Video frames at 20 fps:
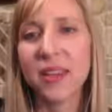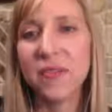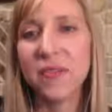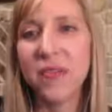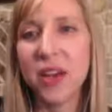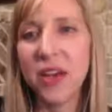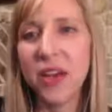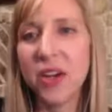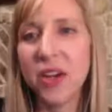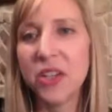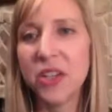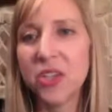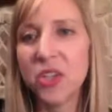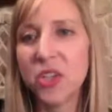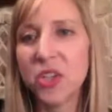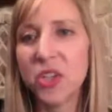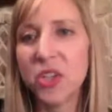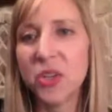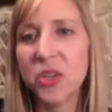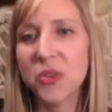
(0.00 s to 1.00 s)
Very
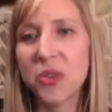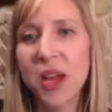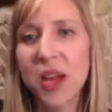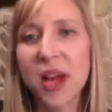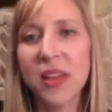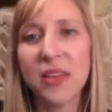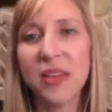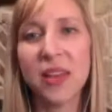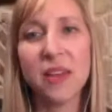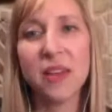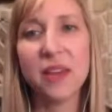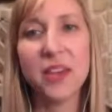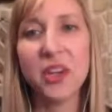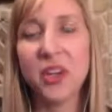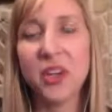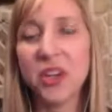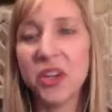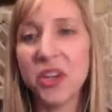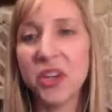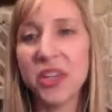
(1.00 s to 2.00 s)
true. I love
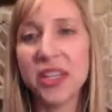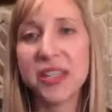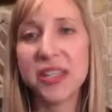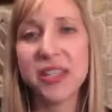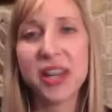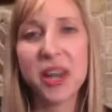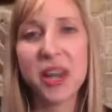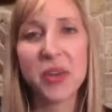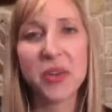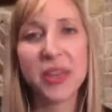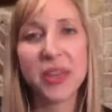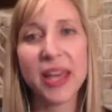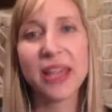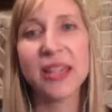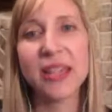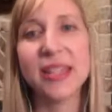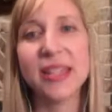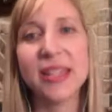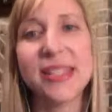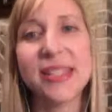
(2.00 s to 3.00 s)
hearing your insight on that,
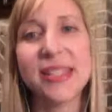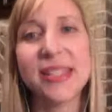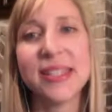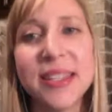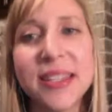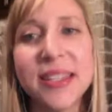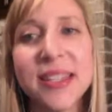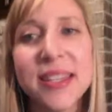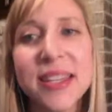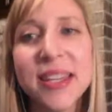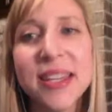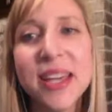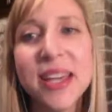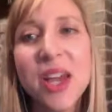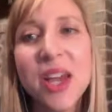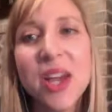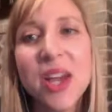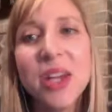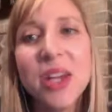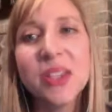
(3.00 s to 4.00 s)
Lisa.
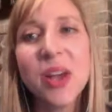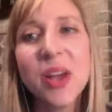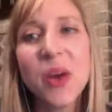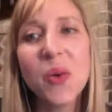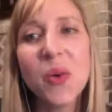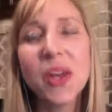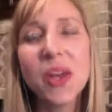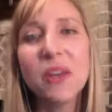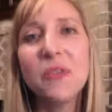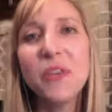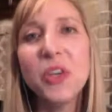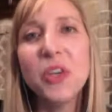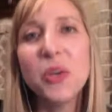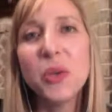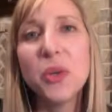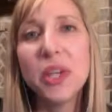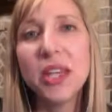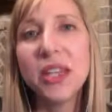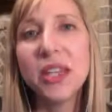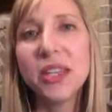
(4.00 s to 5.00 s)
So if you
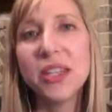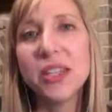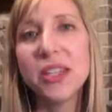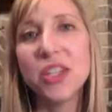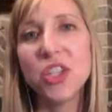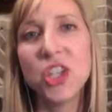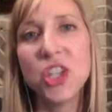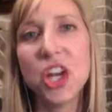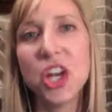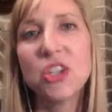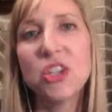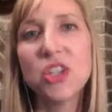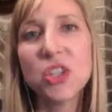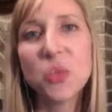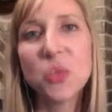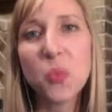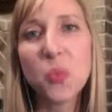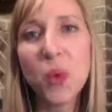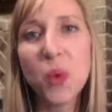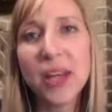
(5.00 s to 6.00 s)
could share just
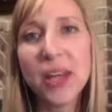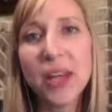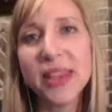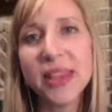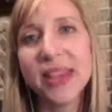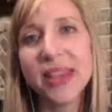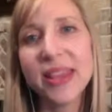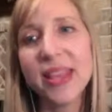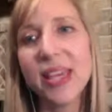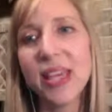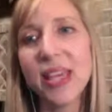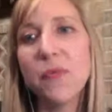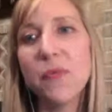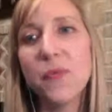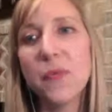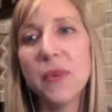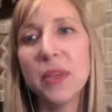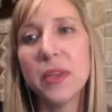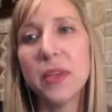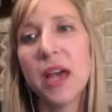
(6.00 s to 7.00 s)
one thing
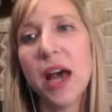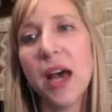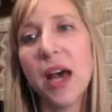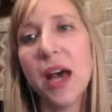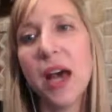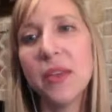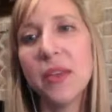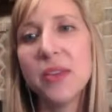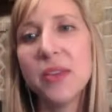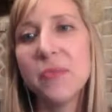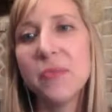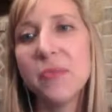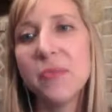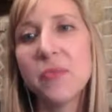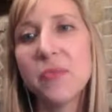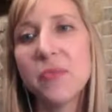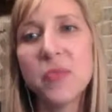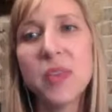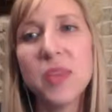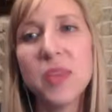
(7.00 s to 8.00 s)

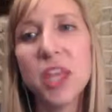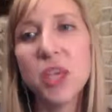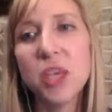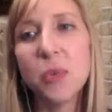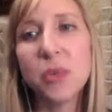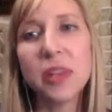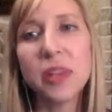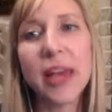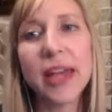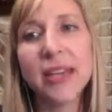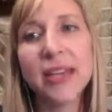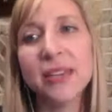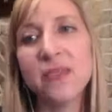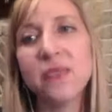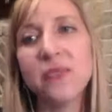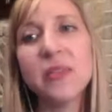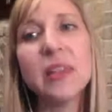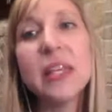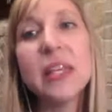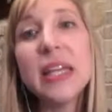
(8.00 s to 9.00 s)
that you would like
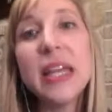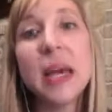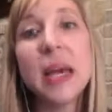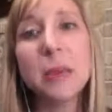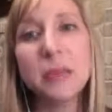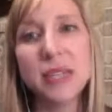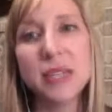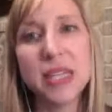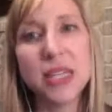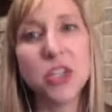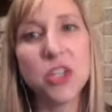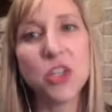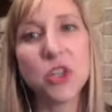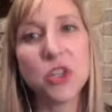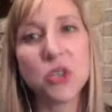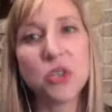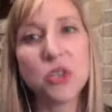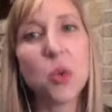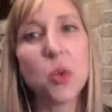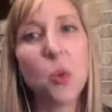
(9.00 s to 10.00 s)
lead up
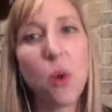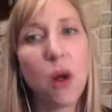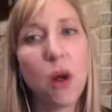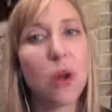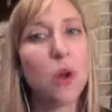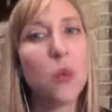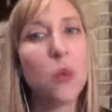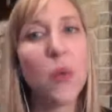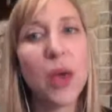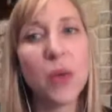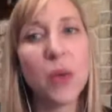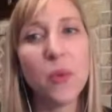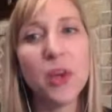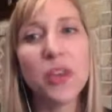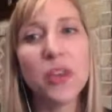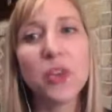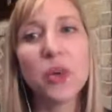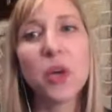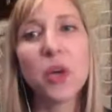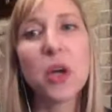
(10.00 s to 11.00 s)
teachers to walk away
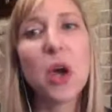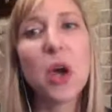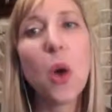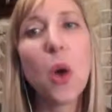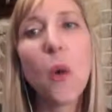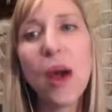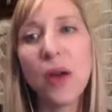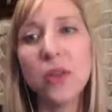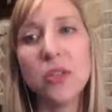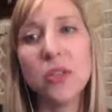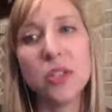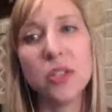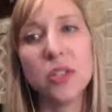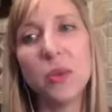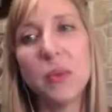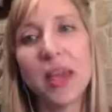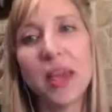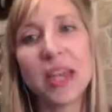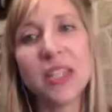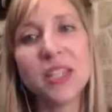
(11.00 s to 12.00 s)
with or go out and do
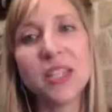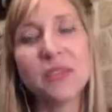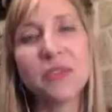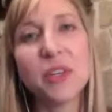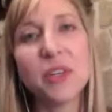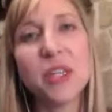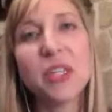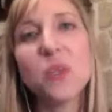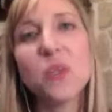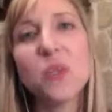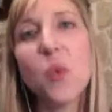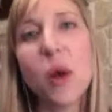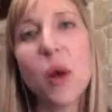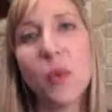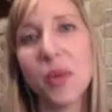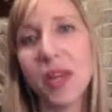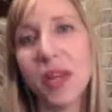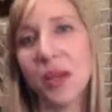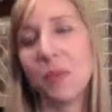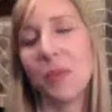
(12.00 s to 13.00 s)
and make a difference, what
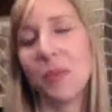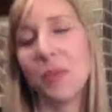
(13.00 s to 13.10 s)
would it